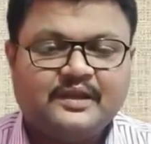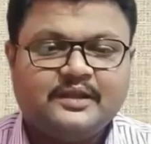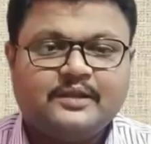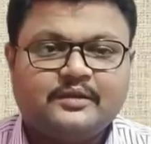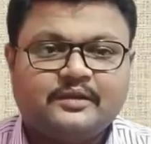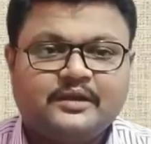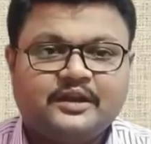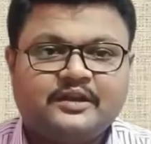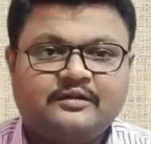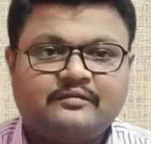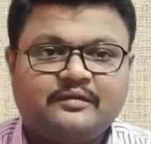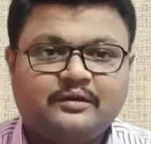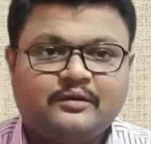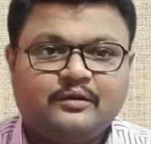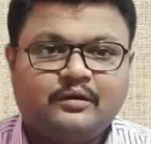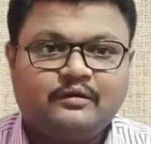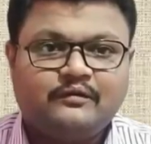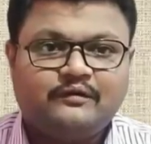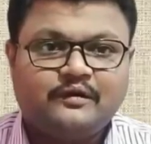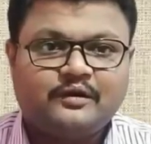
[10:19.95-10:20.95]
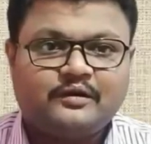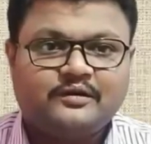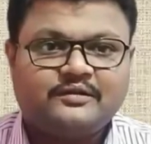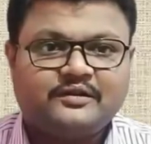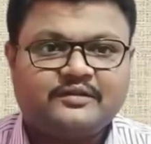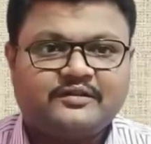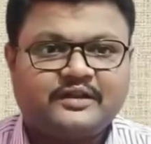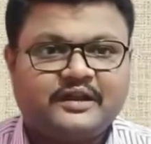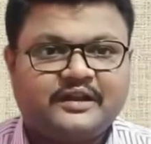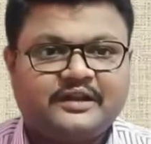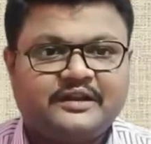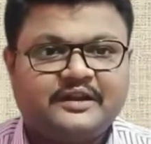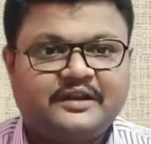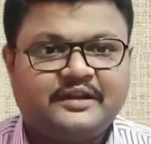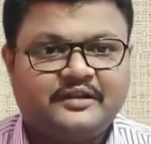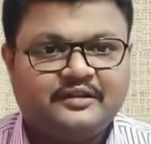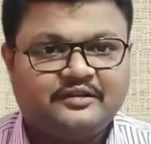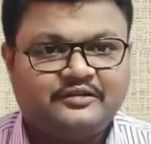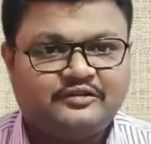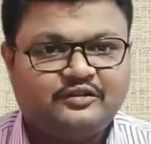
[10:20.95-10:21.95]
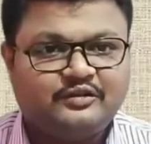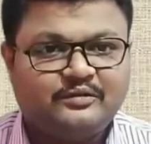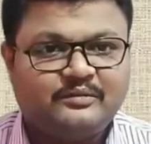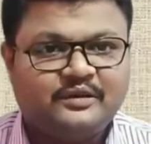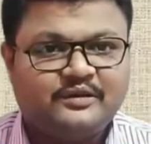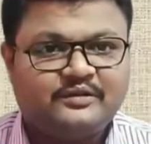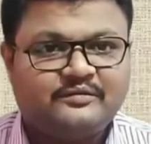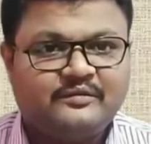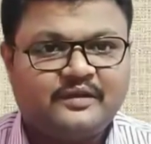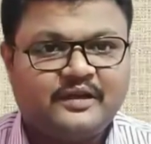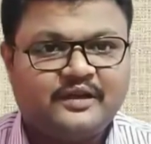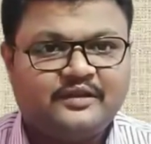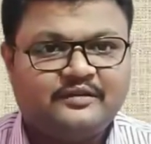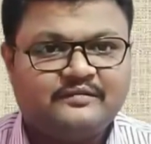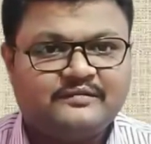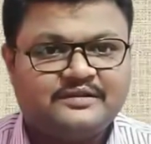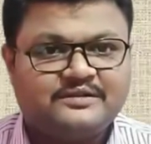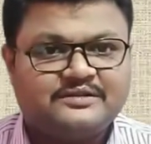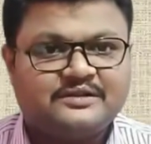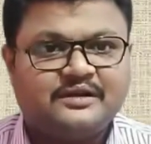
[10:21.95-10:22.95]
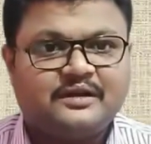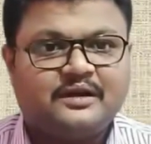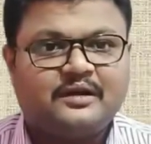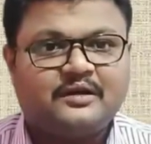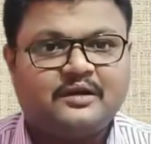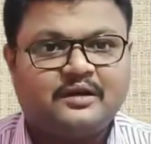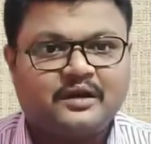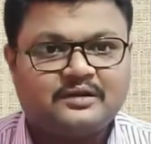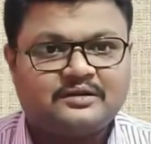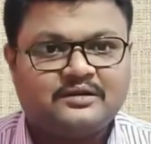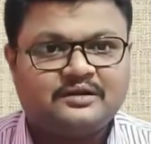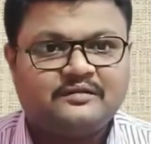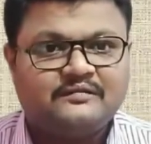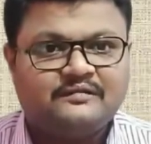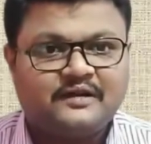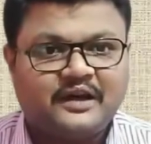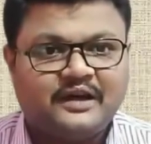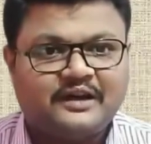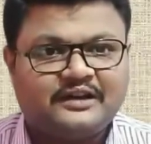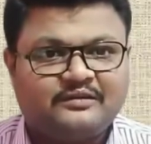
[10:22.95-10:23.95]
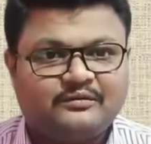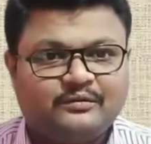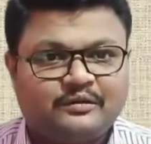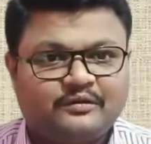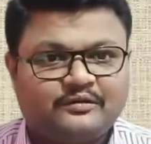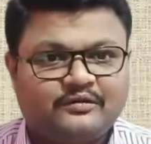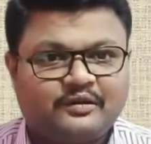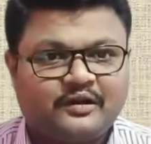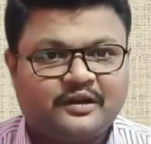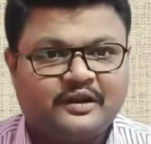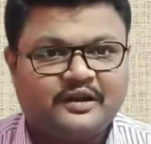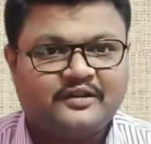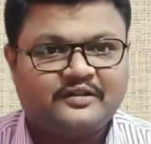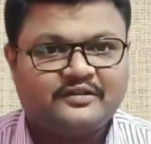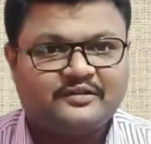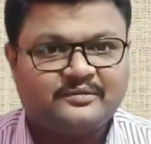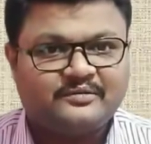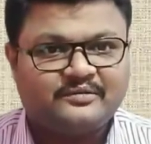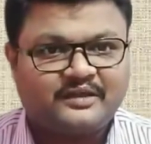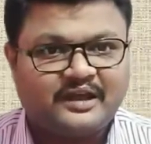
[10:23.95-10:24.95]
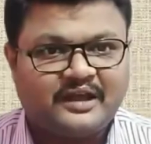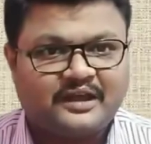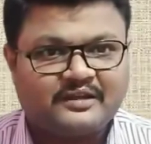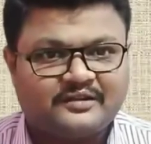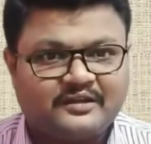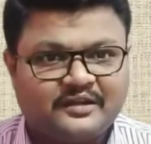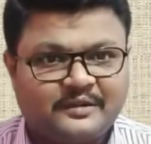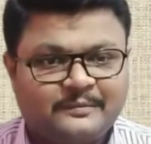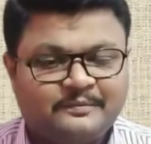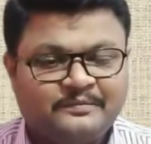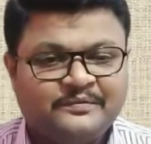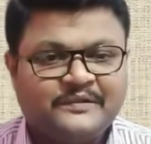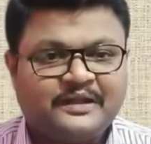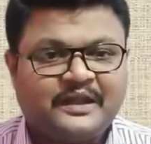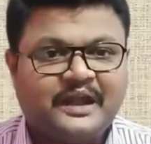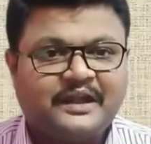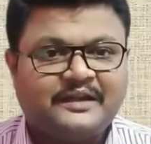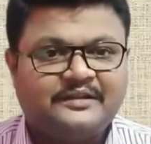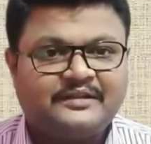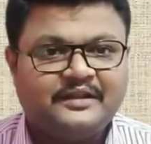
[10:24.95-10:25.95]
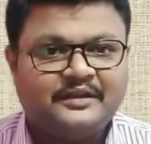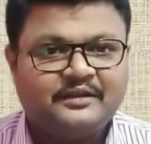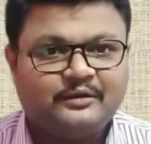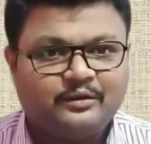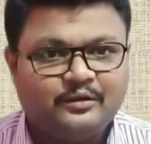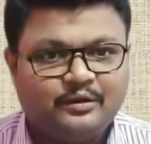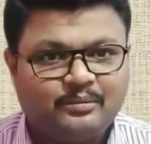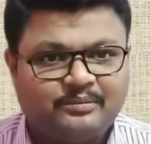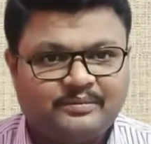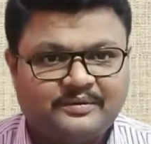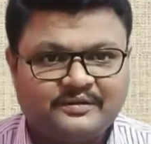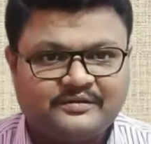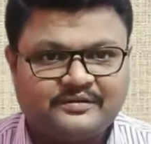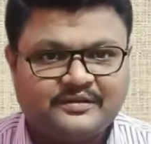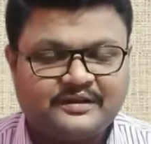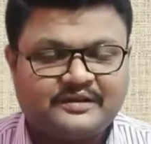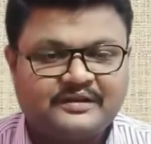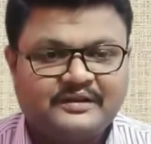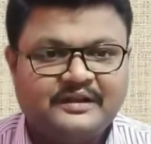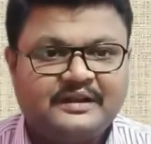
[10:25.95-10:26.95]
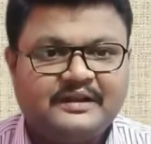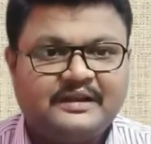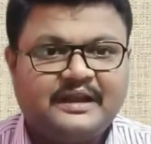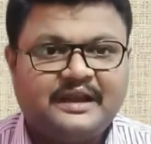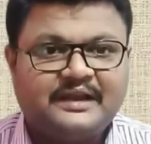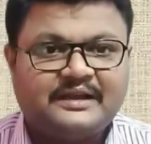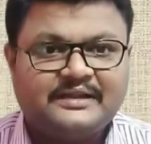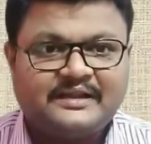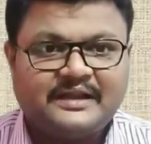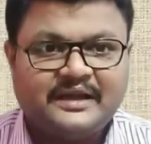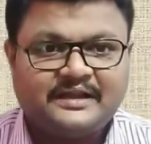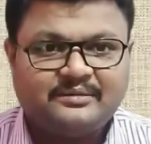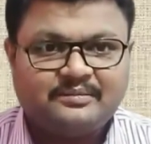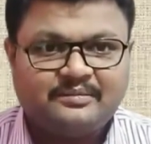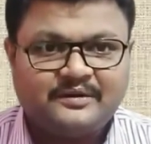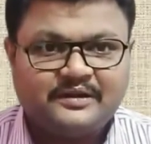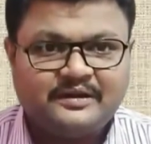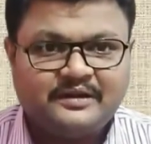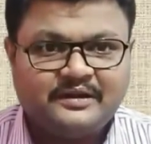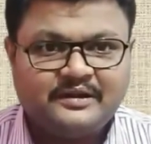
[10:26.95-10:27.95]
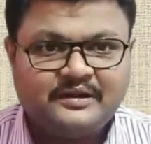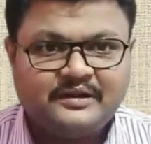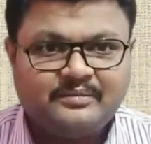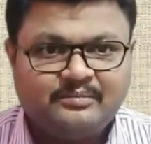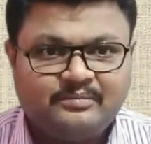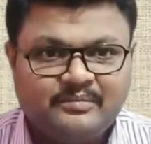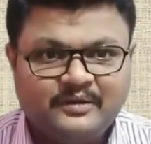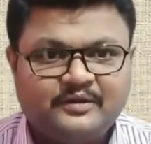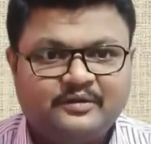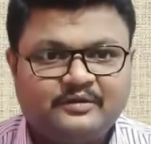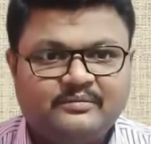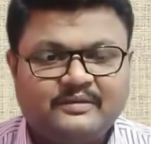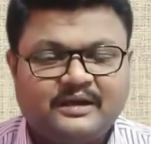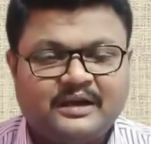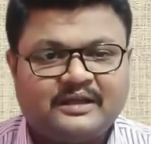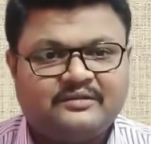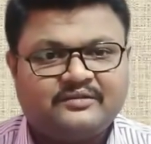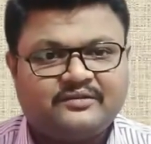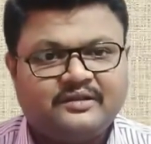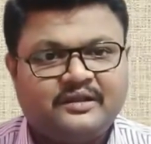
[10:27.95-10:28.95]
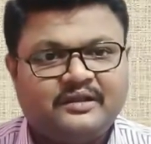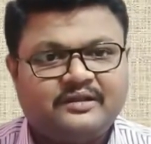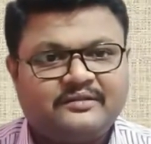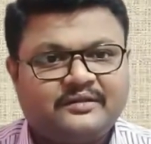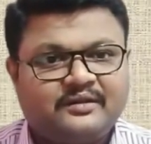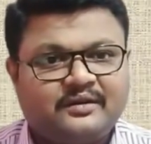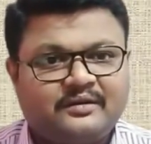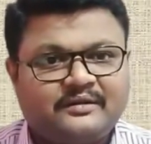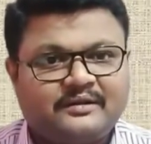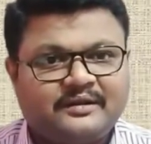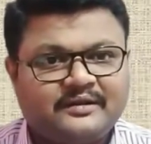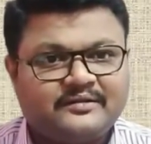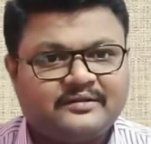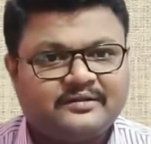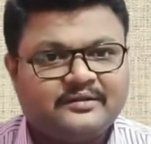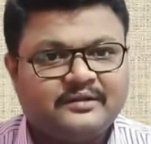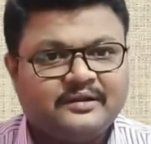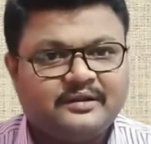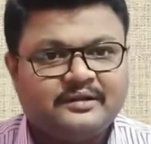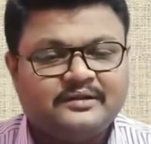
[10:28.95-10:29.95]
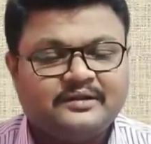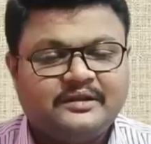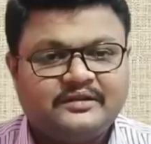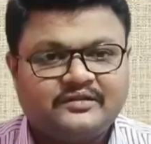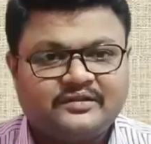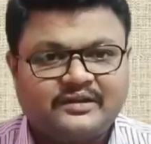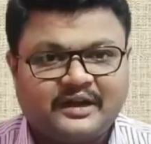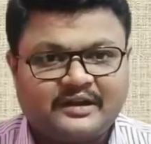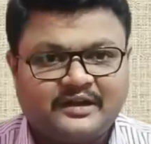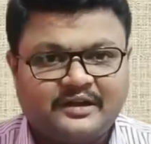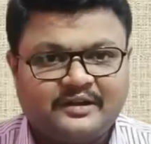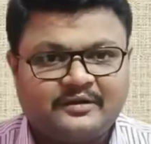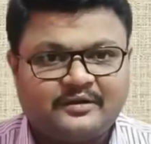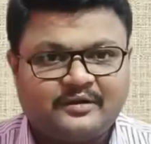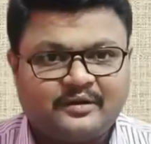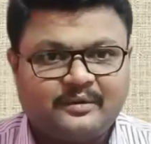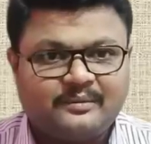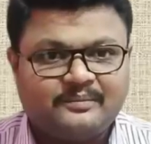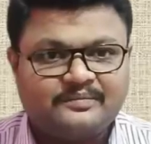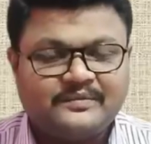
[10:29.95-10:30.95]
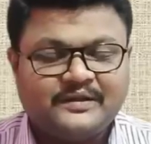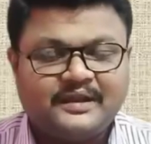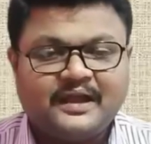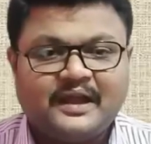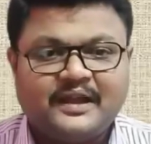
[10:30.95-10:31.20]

You can even go for the secondary consumers, wherein which a lot of carnivorous organisms are there and their group is there, and that particular biomass is called as the standing crop.